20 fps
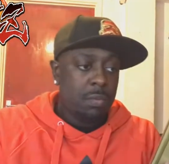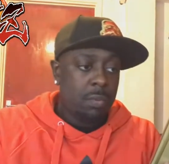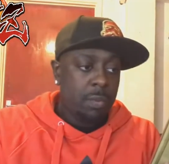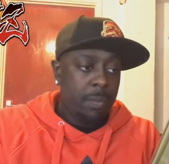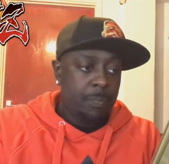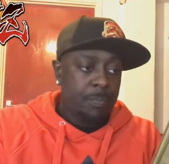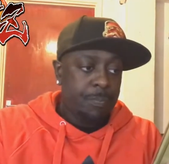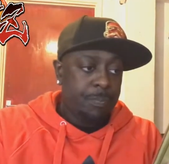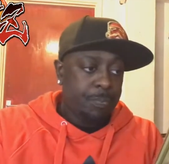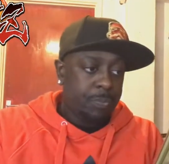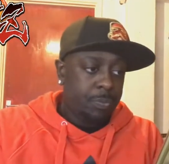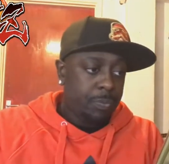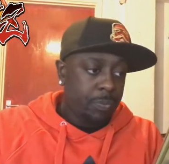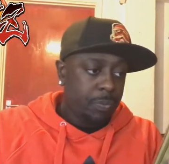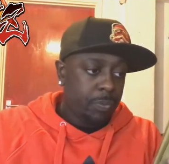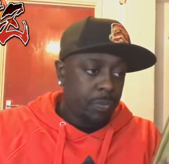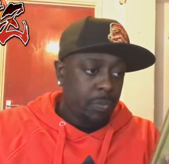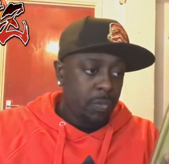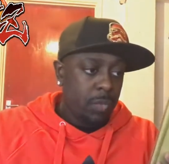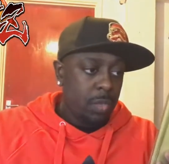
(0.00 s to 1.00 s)

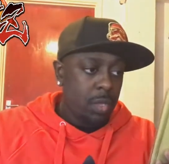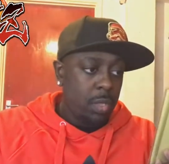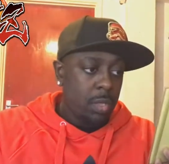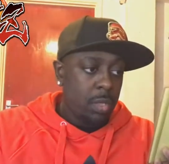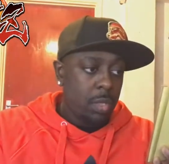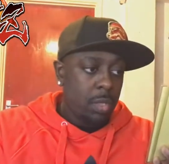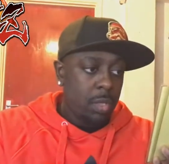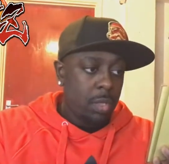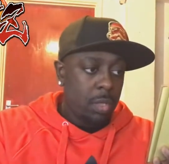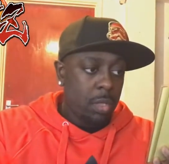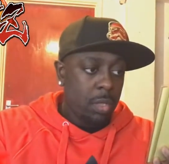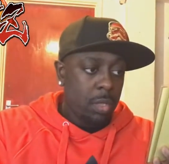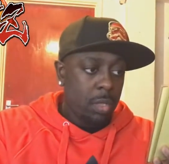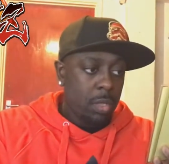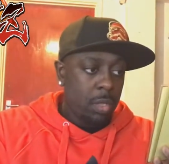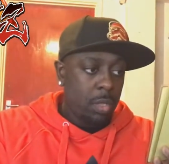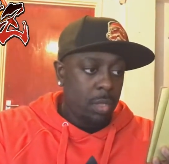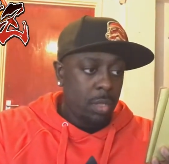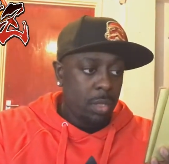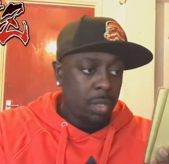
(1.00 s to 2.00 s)

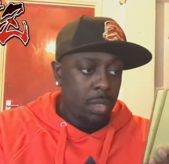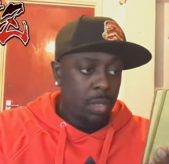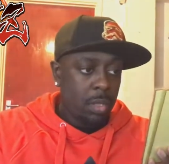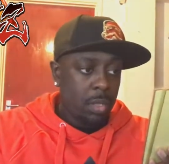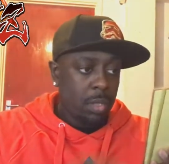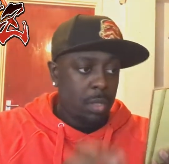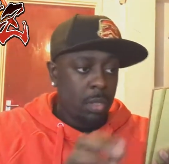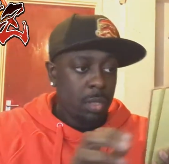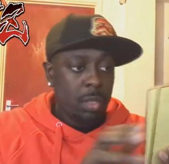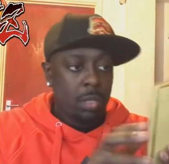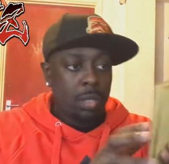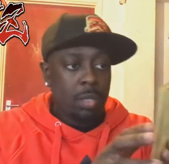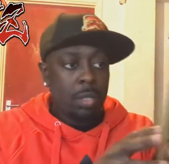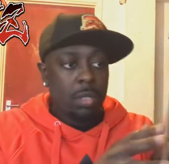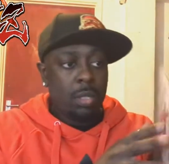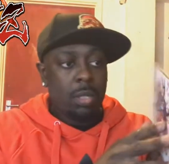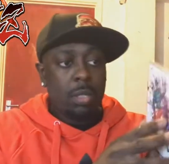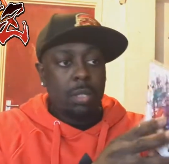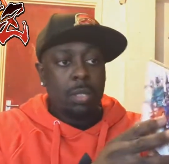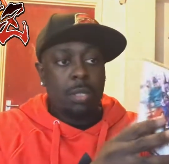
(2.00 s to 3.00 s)

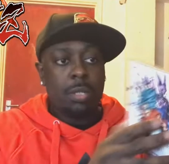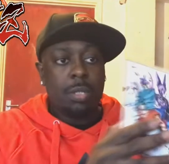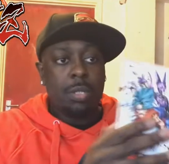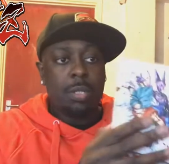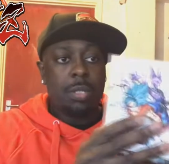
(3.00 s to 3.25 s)
[no speech]